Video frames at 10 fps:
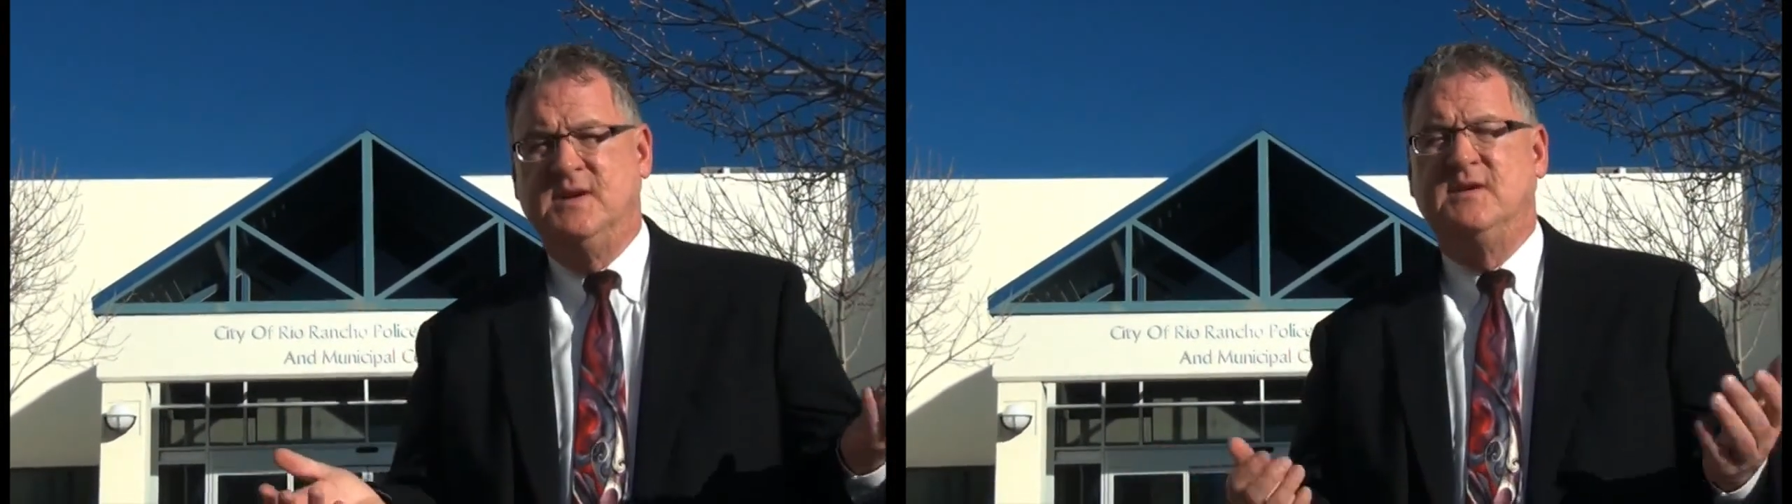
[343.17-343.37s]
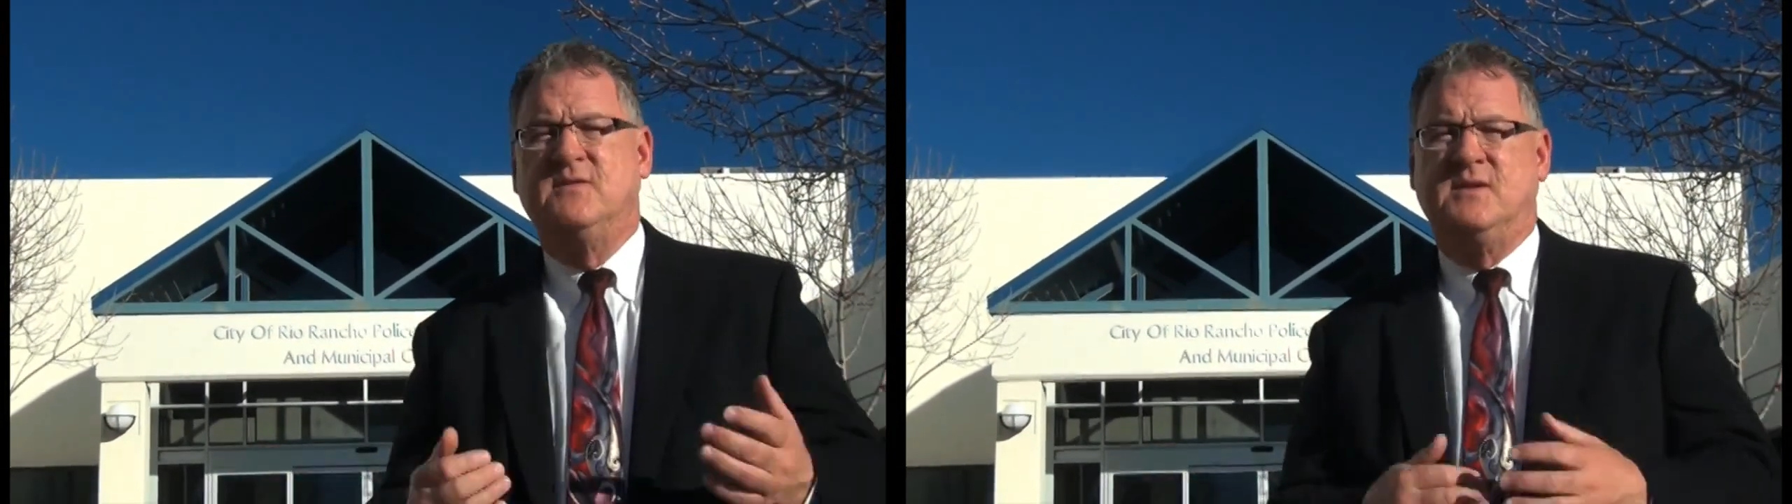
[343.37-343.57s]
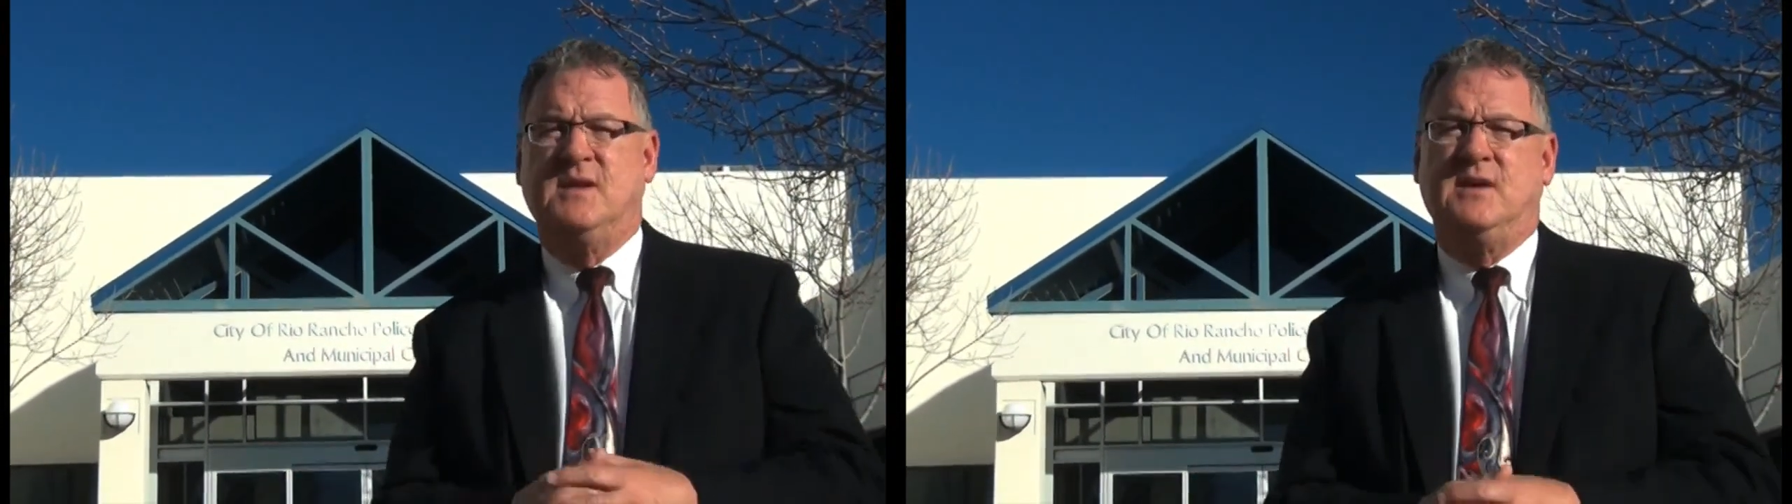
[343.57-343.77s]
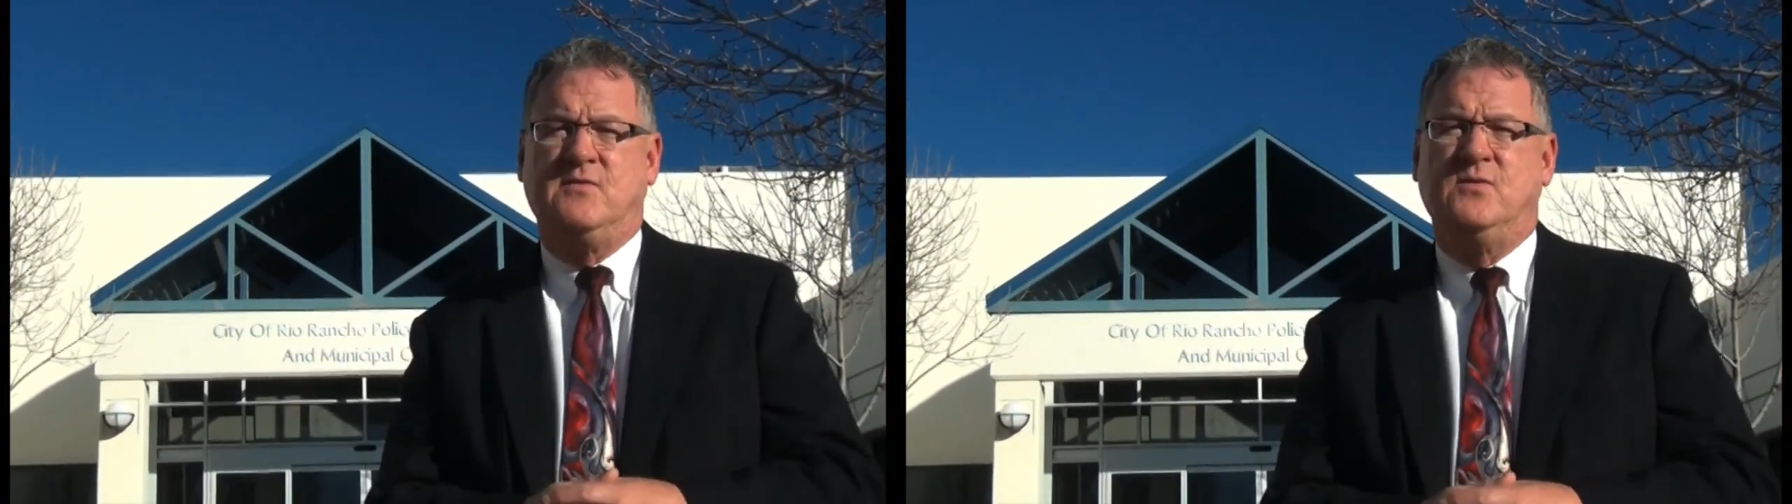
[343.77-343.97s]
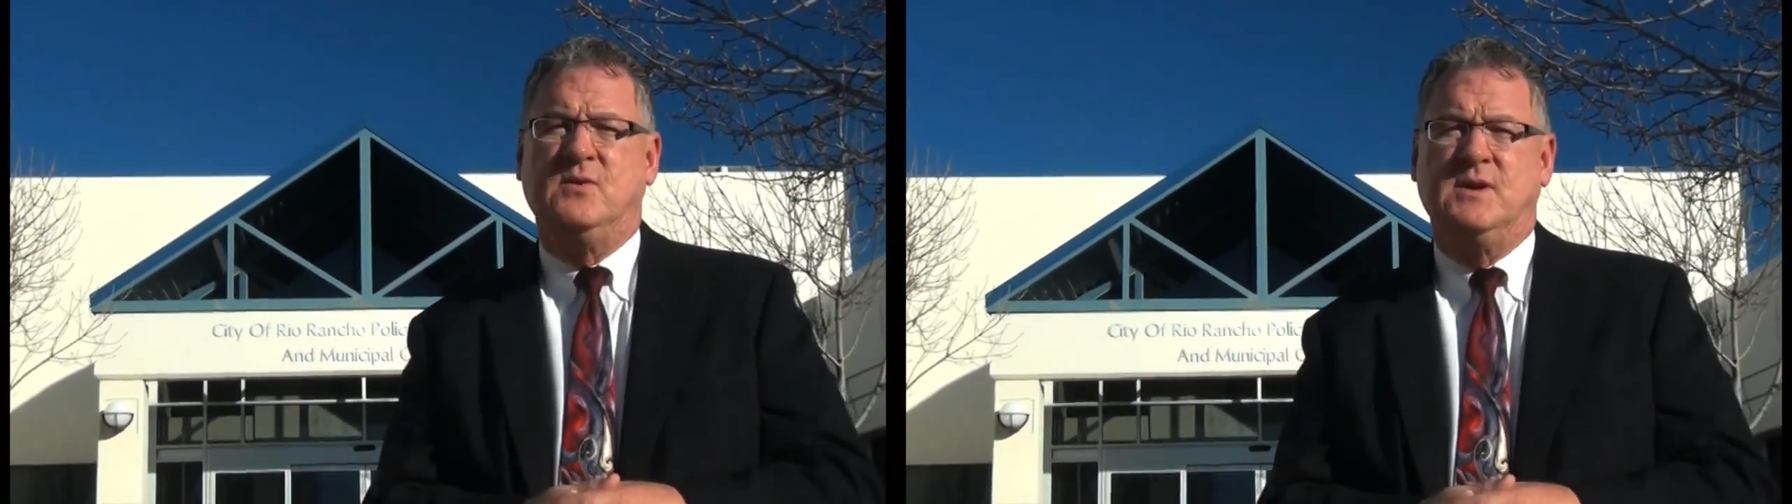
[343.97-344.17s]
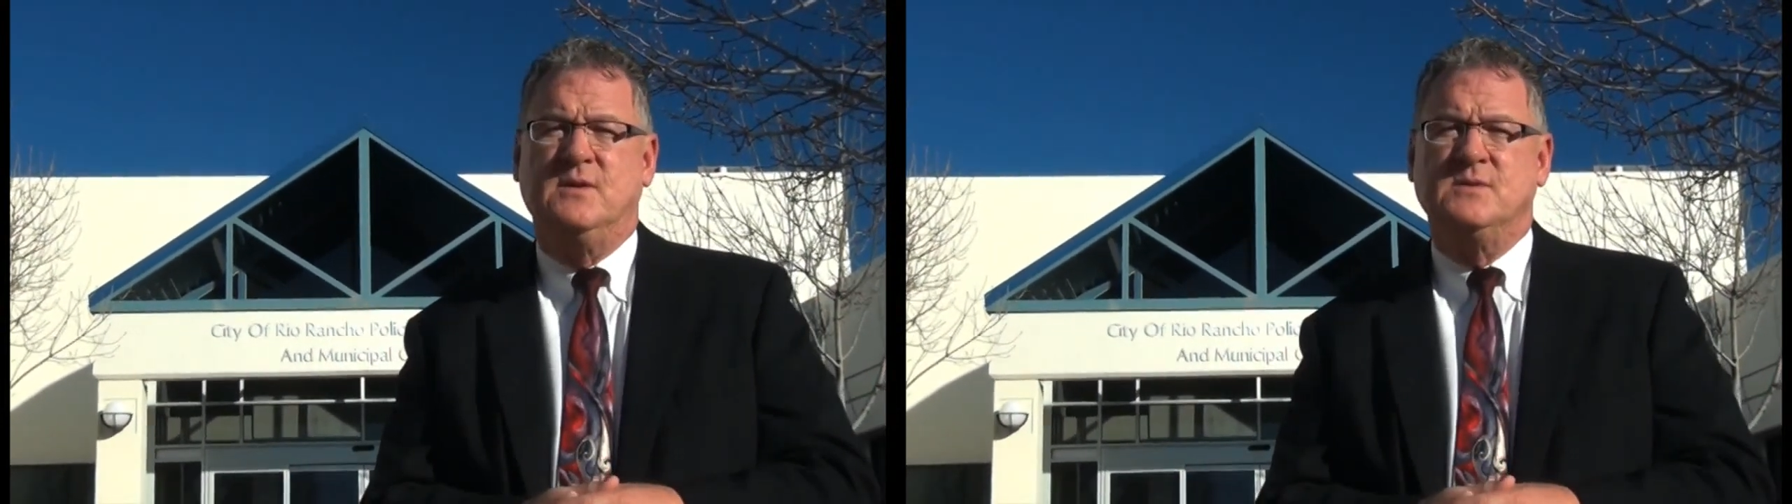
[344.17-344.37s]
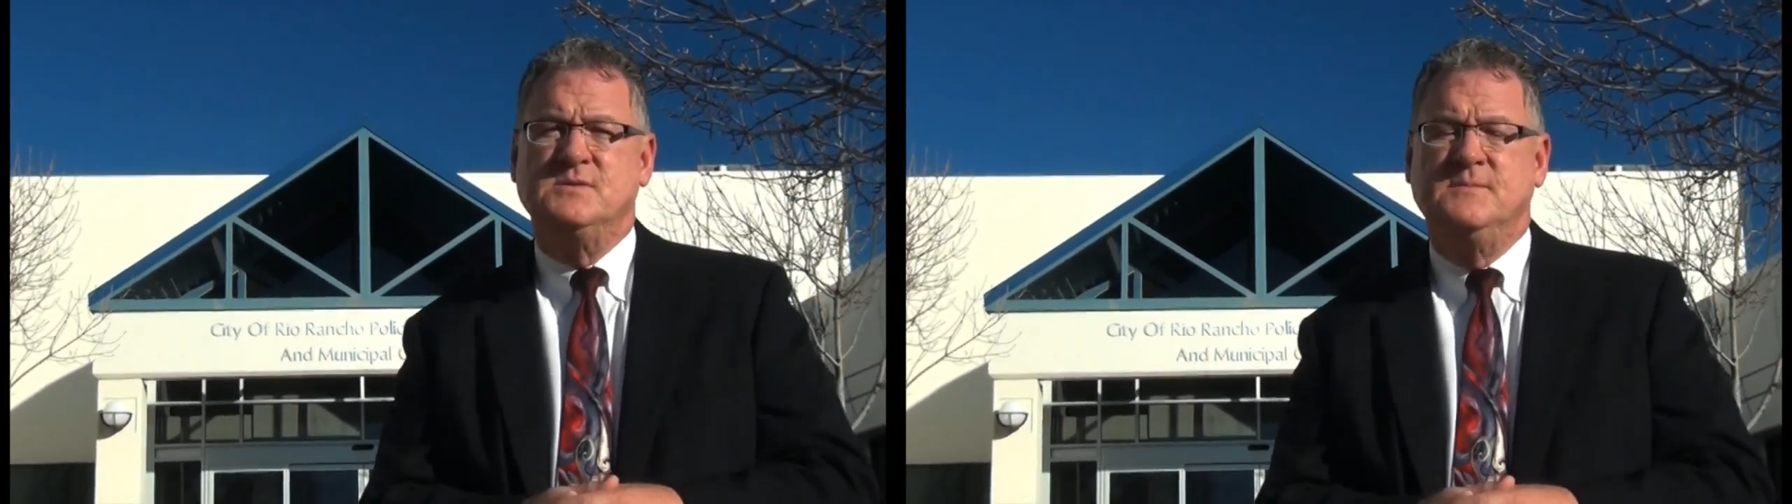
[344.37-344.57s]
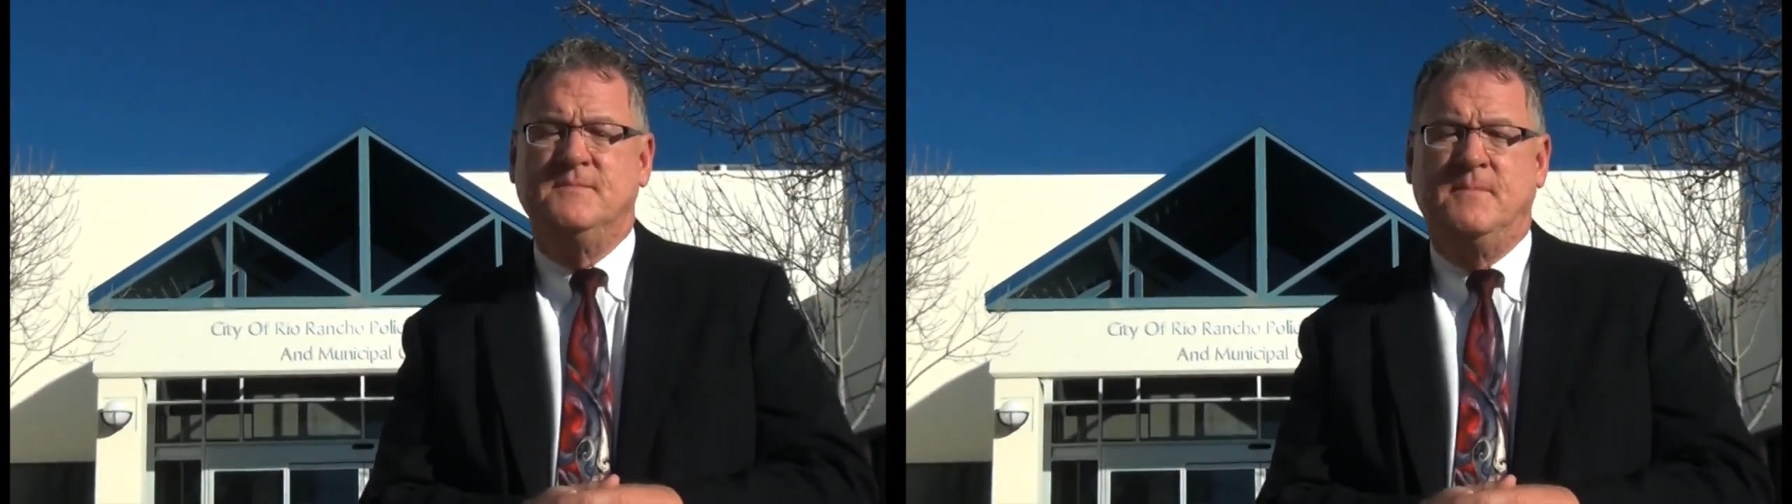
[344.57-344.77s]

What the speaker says: done for the last 4 years.